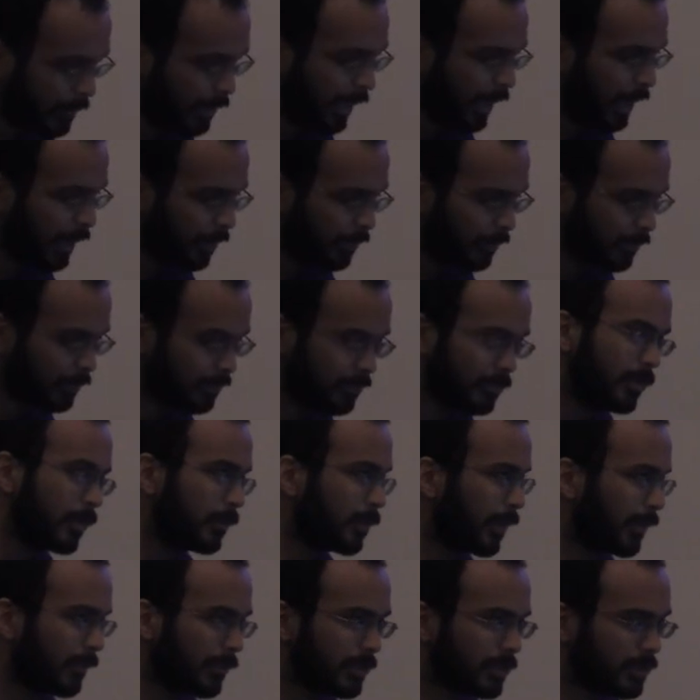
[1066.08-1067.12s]
down, your
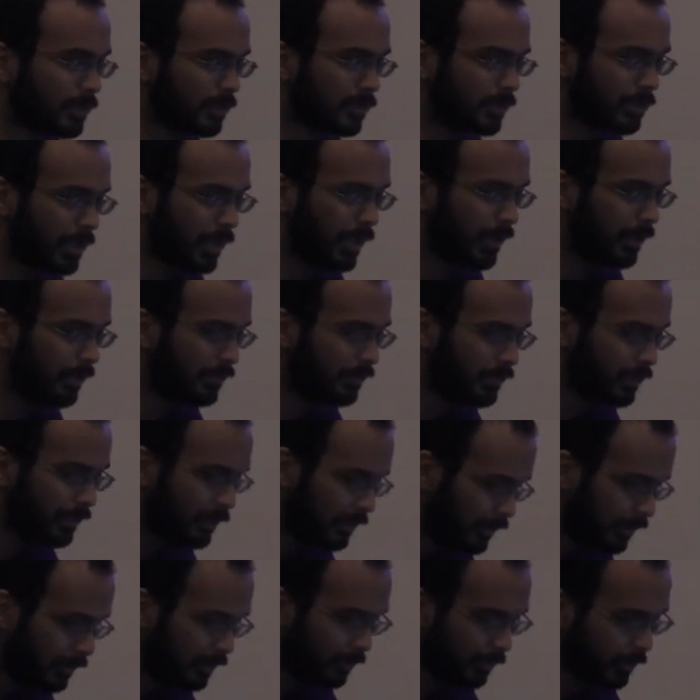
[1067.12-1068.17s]
preferences are saved.
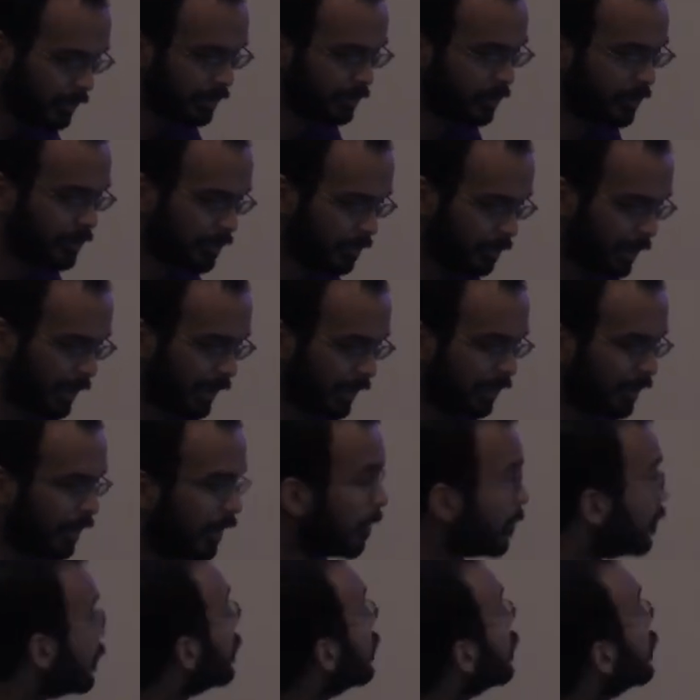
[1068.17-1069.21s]
When you load it back up,